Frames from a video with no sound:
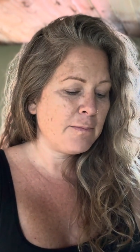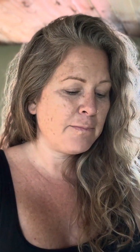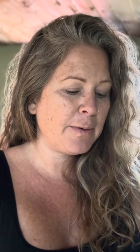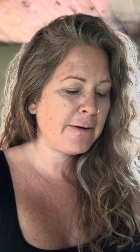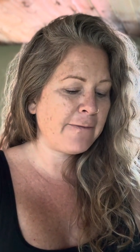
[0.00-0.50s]

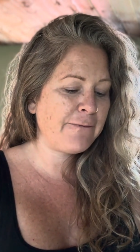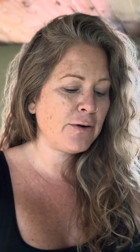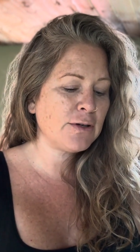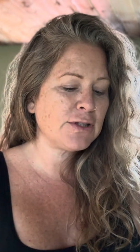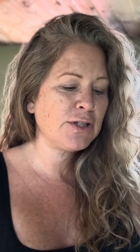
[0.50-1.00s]
but
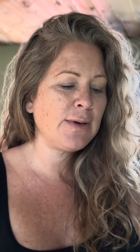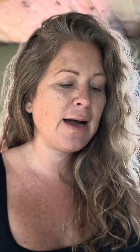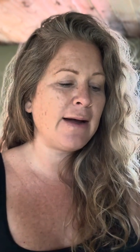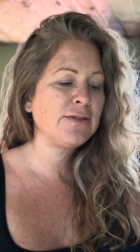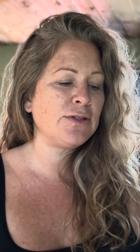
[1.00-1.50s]
first you
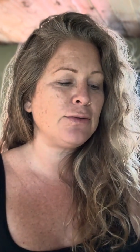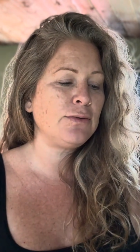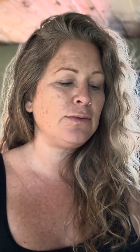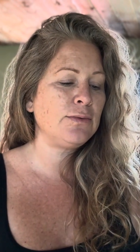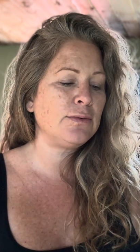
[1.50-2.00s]
have
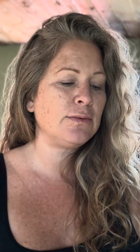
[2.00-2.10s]
to